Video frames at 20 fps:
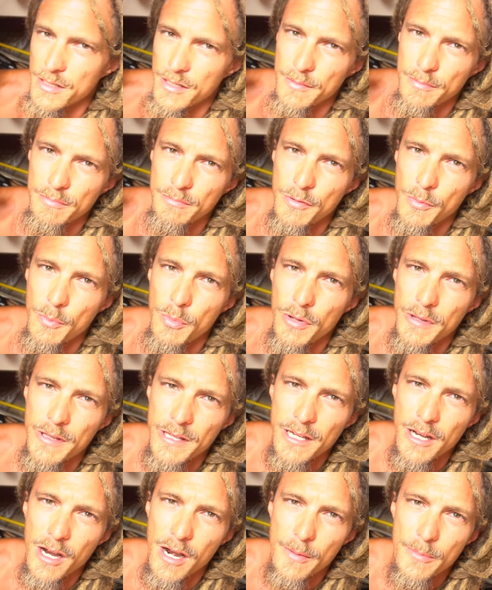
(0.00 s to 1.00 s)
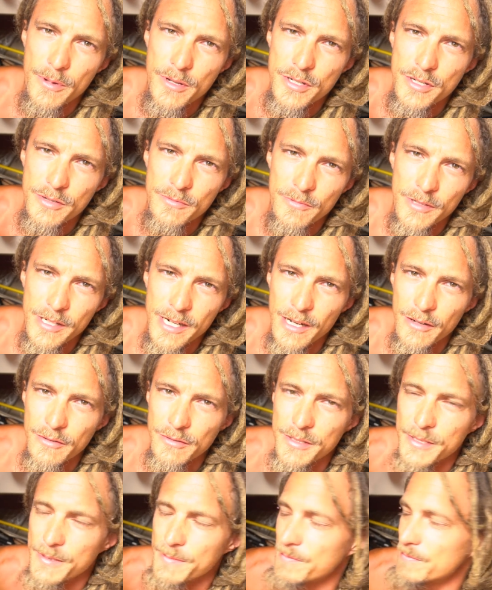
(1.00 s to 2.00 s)
are completely garbage and we're
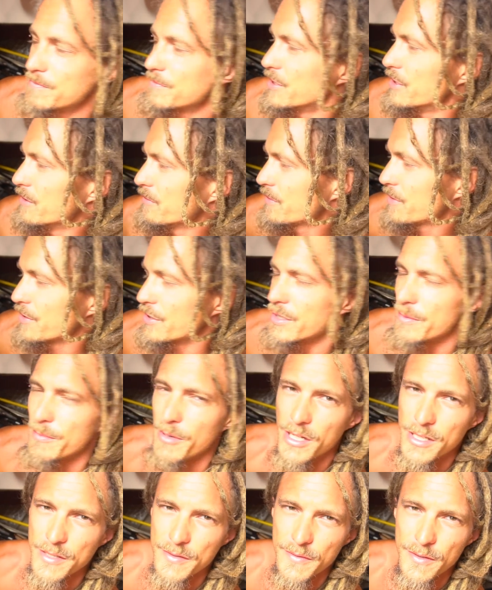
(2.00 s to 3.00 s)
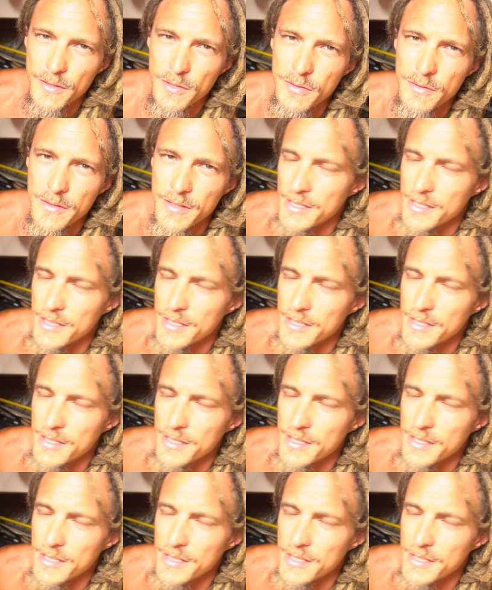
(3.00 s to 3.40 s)
out, you know, 30 bucks for two of